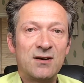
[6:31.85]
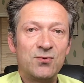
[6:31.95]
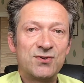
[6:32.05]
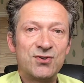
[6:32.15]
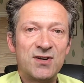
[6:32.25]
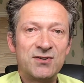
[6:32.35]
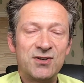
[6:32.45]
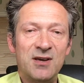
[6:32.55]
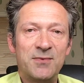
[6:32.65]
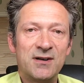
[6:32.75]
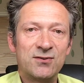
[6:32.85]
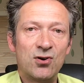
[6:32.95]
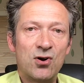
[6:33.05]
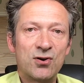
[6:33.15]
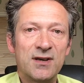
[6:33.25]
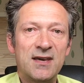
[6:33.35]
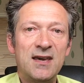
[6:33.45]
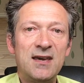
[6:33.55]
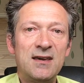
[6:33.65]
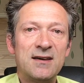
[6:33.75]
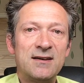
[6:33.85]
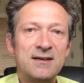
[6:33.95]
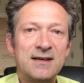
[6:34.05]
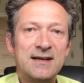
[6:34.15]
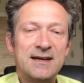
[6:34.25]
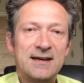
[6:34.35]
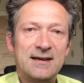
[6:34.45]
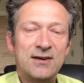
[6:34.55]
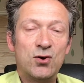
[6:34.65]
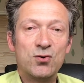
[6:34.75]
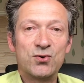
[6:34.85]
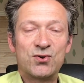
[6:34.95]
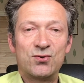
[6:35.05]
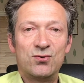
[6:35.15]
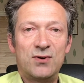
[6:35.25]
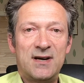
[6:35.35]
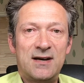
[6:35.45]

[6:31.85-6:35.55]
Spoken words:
I would suggest you keep it under lock and key, and also